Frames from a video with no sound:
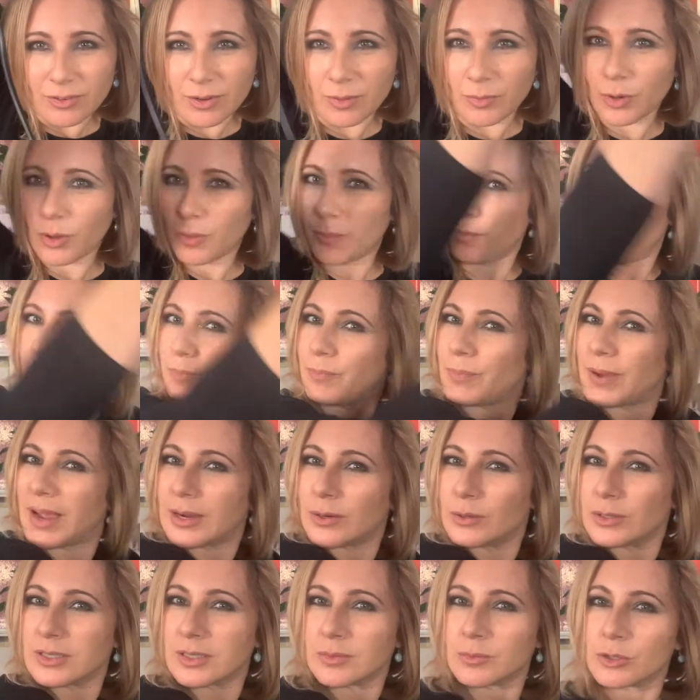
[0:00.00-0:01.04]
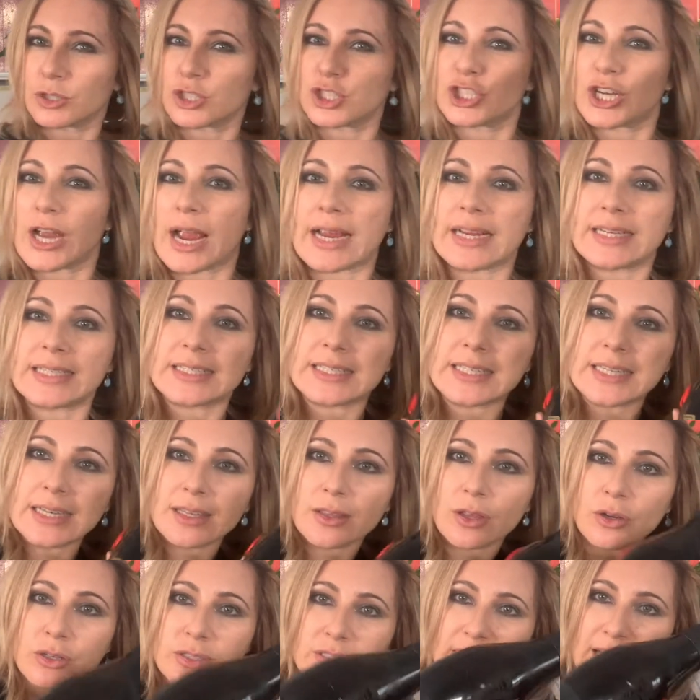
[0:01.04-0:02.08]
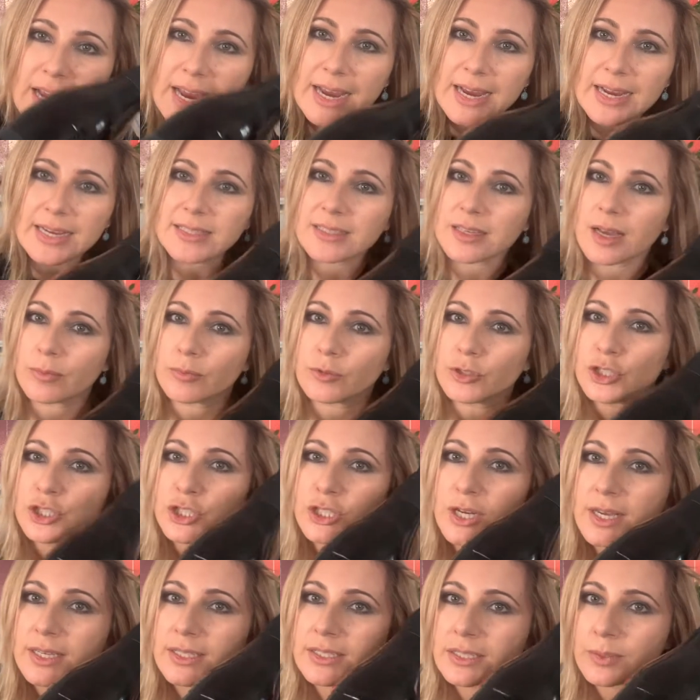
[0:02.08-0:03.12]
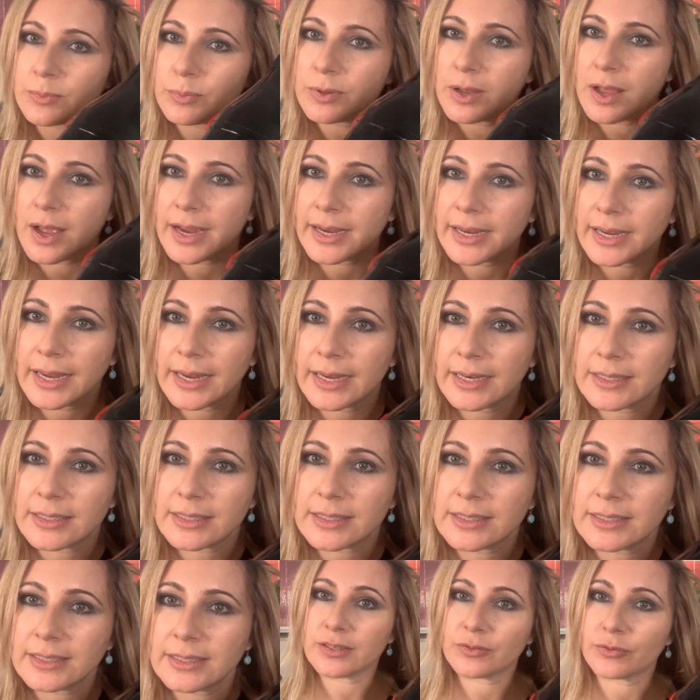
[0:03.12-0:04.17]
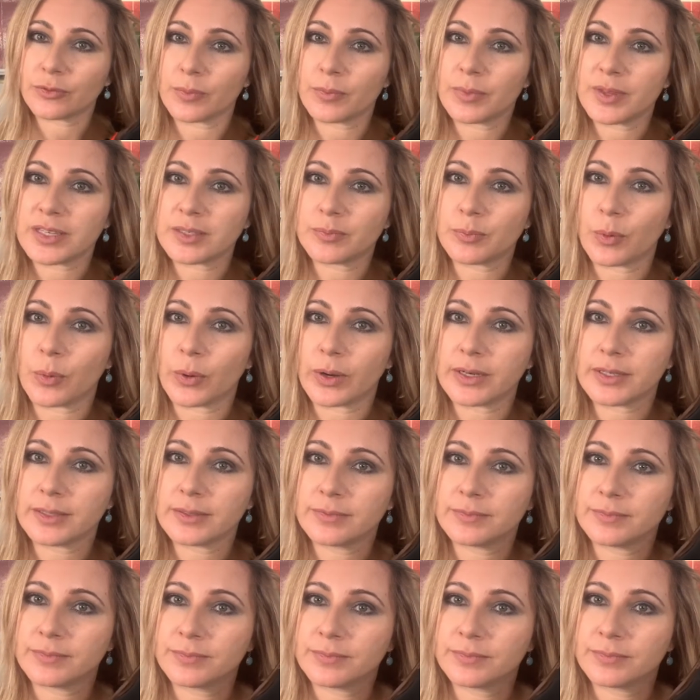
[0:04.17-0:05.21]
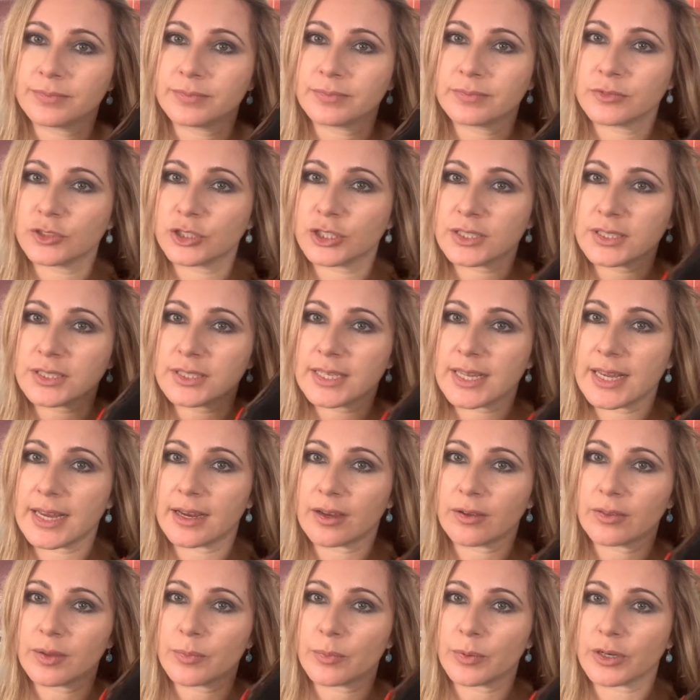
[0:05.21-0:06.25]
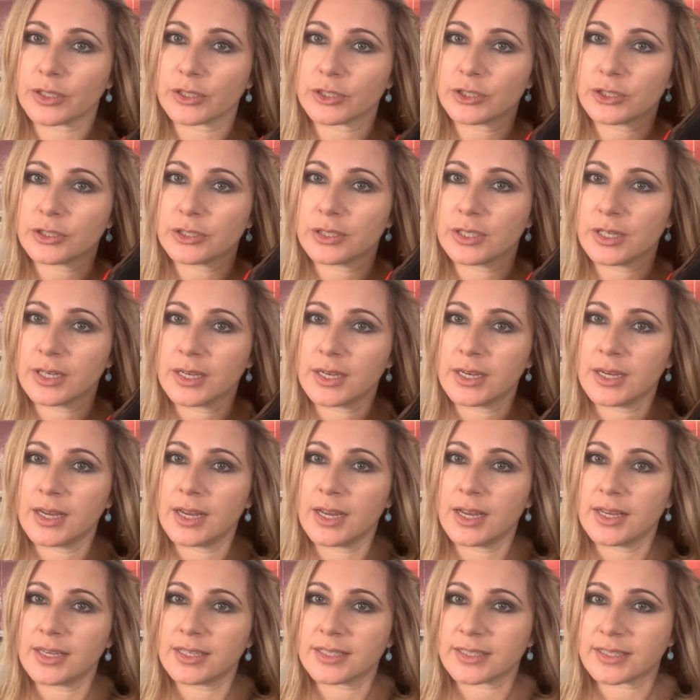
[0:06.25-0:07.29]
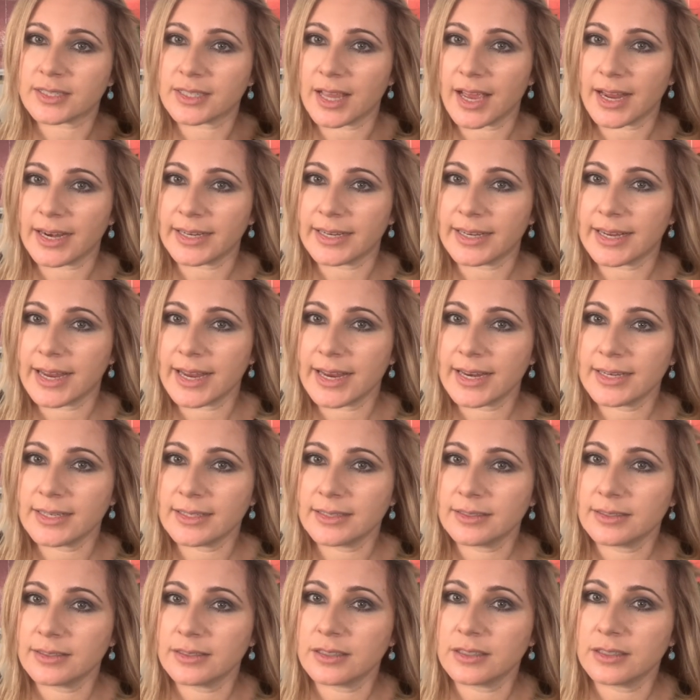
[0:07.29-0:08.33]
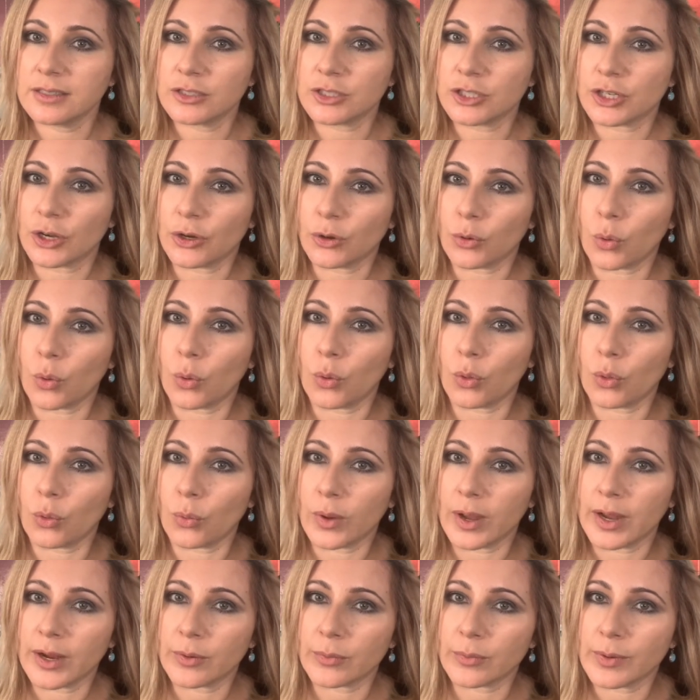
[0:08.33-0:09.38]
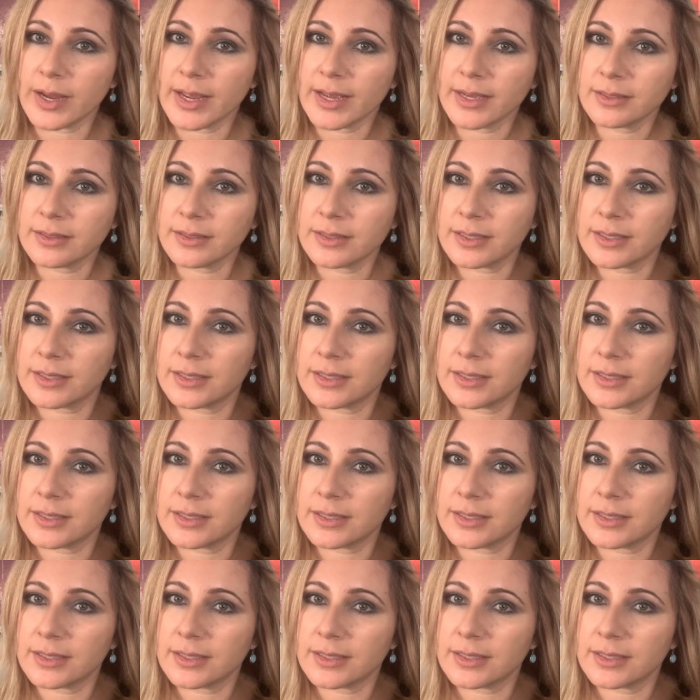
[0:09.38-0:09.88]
I'm not backwards, I'm not chasing those hairs. I'm just applying heat from this point, just there on the brush. Slide again, turn all the way around.